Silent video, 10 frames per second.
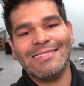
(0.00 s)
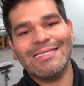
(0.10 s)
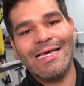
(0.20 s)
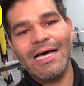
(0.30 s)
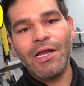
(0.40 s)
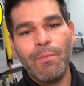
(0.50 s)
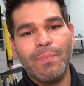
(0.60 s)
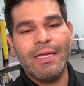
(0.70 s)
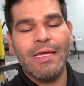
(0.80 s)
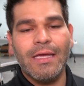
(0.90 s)
is gonna
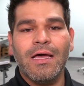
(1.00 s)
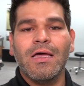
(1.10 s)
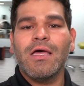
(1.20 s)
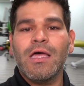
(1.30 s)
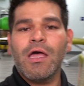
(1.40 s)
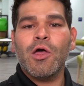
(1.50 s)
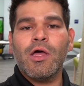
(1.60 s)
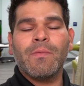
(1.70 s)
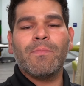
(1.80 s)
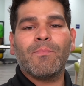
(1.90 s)
be
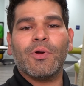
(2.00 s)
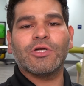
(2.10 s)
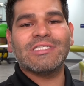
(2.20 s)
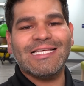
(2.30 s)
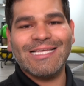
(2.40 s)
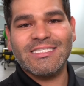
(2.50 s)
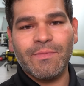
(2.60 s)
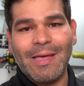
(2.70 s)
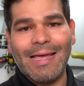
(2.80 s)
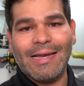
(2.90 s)

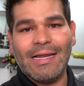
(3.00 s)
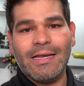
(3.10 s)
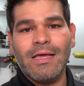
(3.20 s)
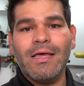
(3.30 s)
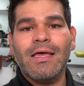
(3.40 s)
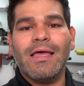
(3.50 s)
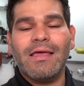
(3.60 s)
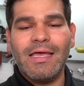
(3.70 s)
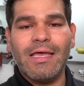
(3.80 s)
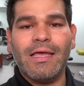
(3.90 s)
participating
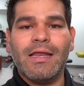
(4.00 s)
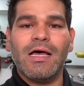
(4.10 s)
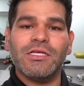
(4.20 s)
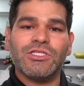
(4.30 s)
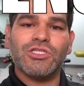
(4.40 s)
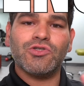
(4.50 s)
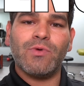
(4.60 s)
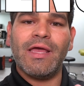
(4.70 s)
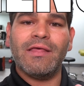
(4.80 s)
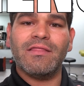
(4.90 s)
in a
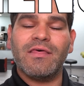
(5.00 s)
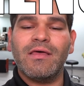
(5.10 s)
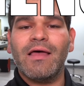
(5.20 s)
strength,